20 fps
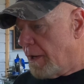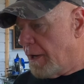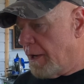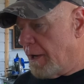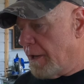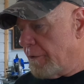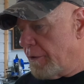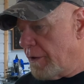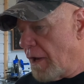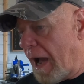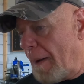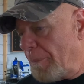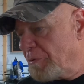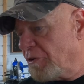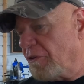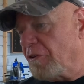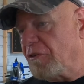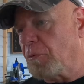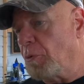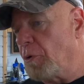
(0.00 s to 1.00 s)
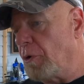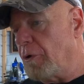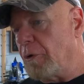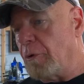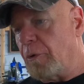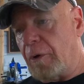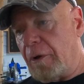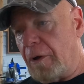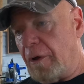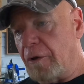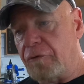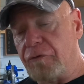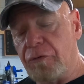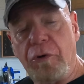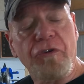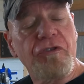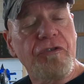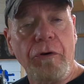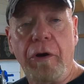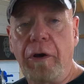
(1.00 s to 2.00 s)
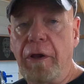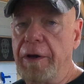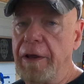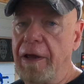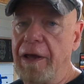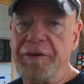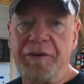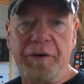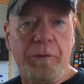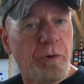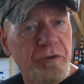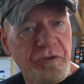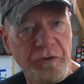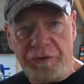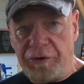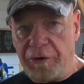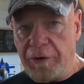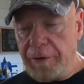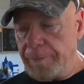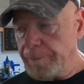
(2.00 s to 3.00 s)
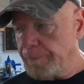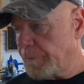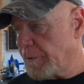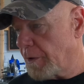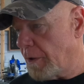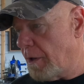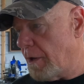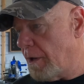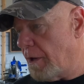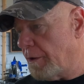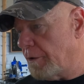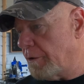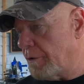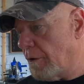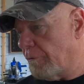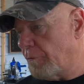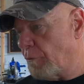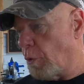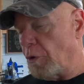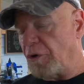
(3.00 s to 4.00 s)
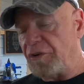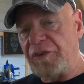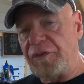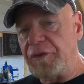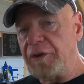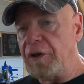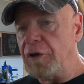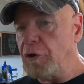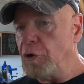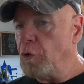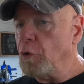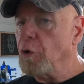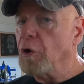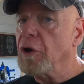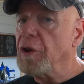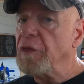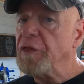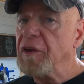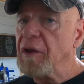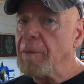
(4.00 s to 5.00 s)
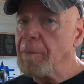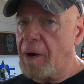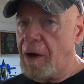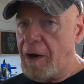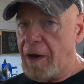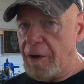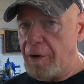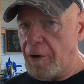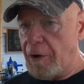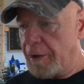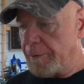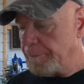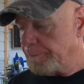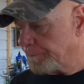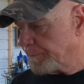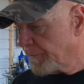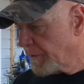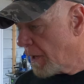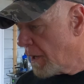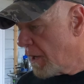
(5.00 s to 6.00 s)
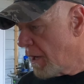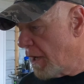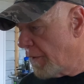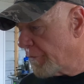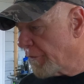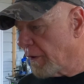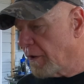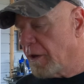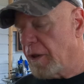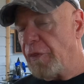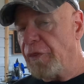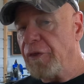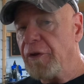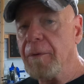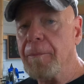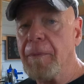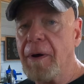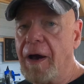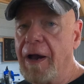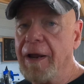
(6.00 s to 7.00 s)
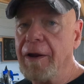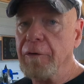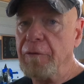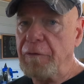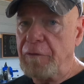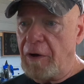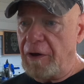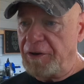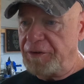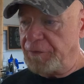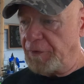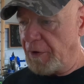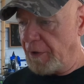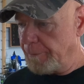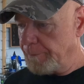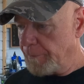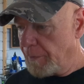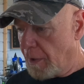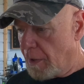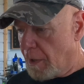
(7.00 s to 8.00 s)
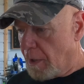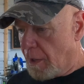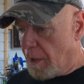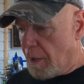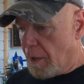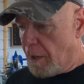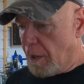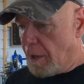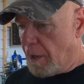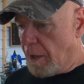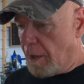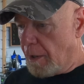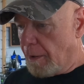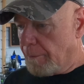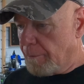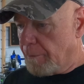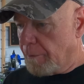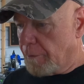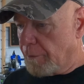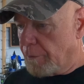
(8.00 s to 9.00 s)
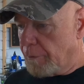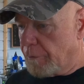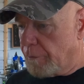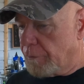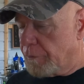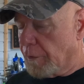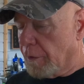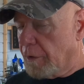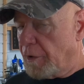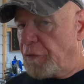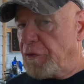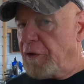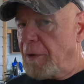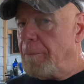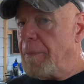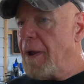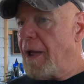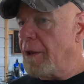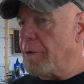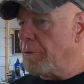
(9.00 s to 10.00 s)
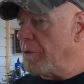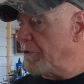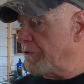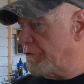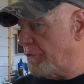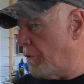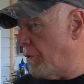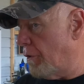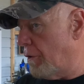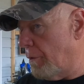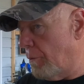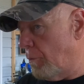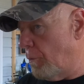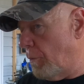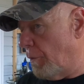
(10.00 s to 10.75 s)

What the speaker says: And the options were traditional lead acid, which is in it, and of course the new lithium ion and the lithium iron phosphate. The lithium batteries are